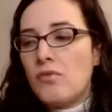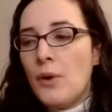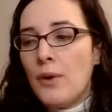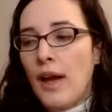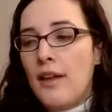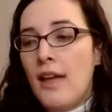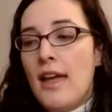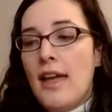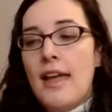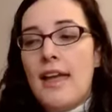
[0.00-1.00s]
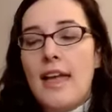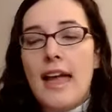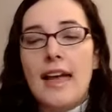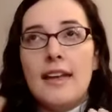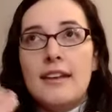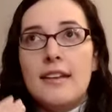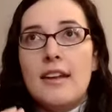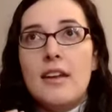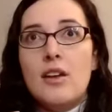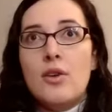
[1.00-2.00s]
Okay.
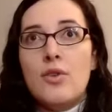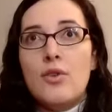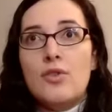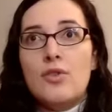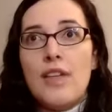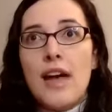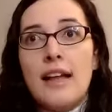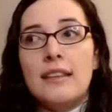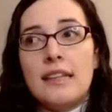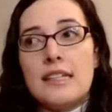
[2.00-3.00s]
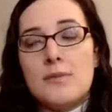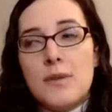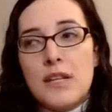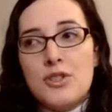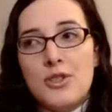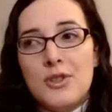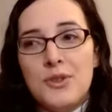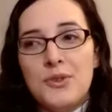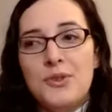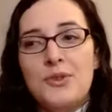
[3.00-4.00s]
And that leads me
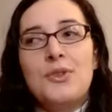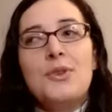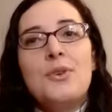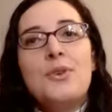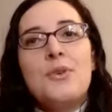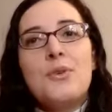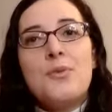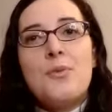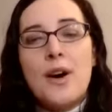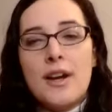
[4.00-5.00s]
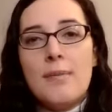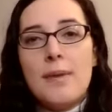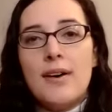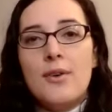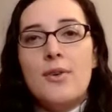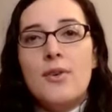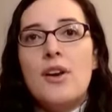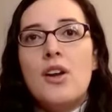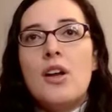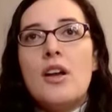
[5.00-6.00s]
to, what about
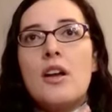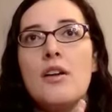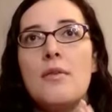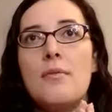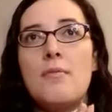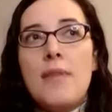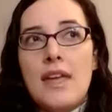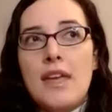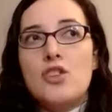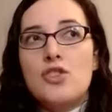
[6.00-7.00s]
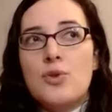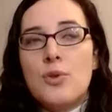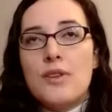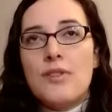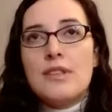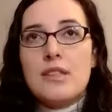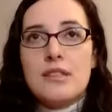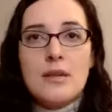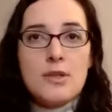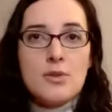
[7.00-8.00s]
making sure the
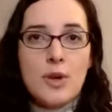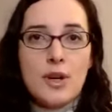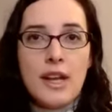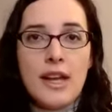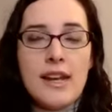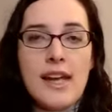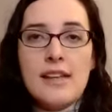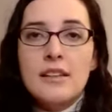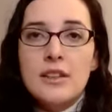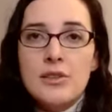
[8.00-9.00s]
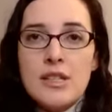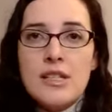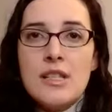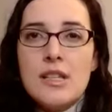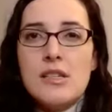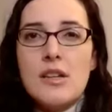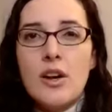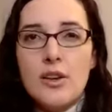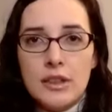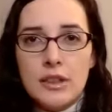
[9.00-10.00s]
system is working? And I alluded to this
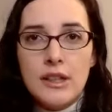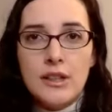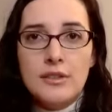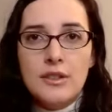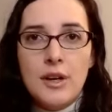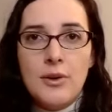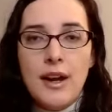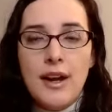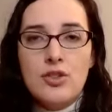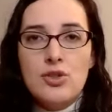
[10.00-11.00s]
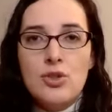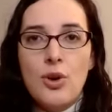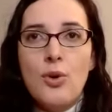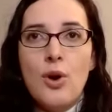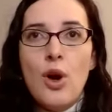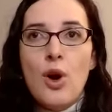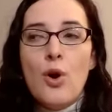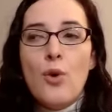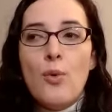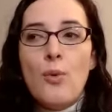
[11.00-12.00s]
earlier. Okay. So
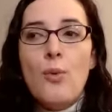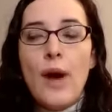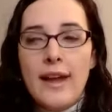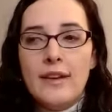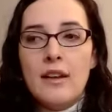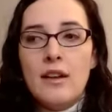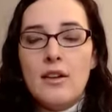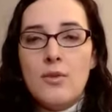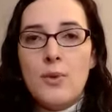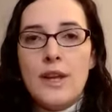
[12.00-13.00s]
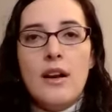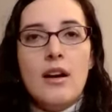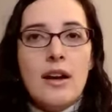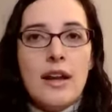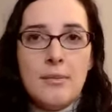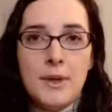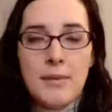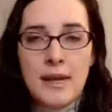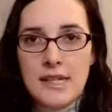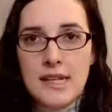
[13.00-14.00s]
when we are
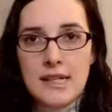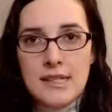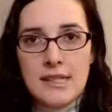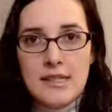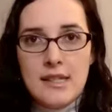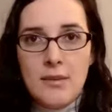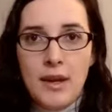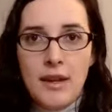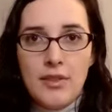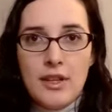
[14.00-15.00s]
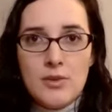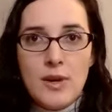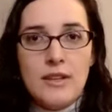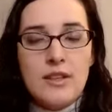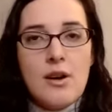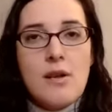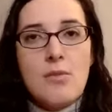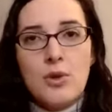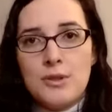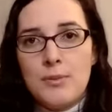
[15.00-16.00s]
implementing a system like this, right, there are
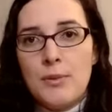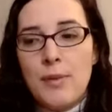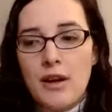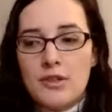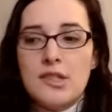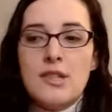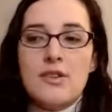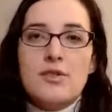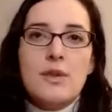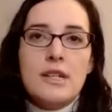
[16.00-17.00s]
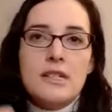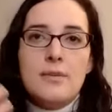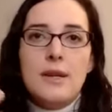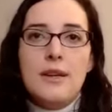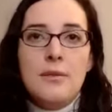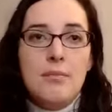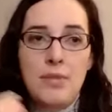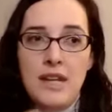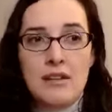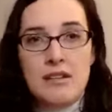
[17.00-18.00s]
multiple parts. There's going to be
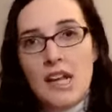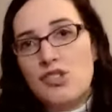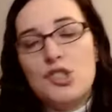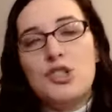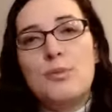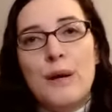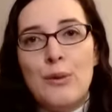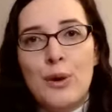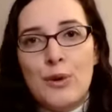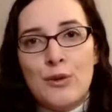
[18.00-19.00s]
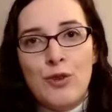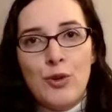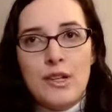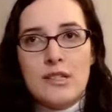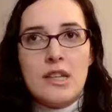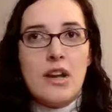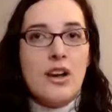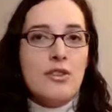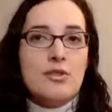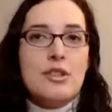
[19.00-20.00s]
being intentional about what we're focusing
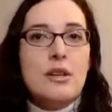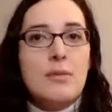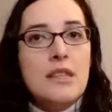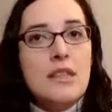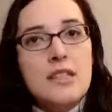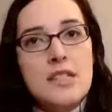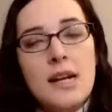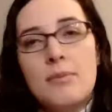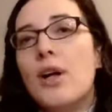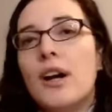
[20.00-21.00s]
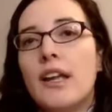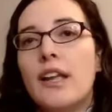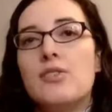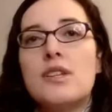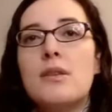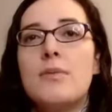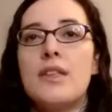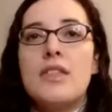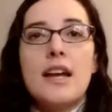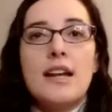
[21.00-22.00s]
on. There's going to be the time blocking. There's going to
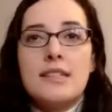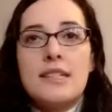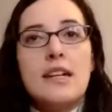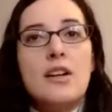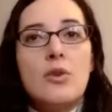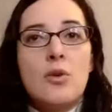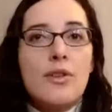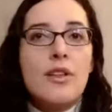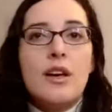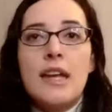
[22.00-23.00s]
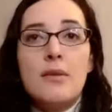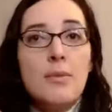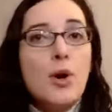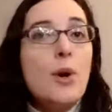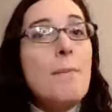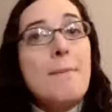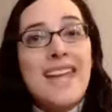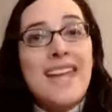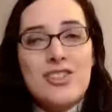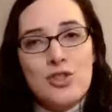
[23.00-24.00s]
be the idea or the input
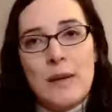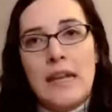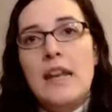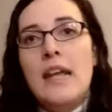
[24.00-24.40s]
management.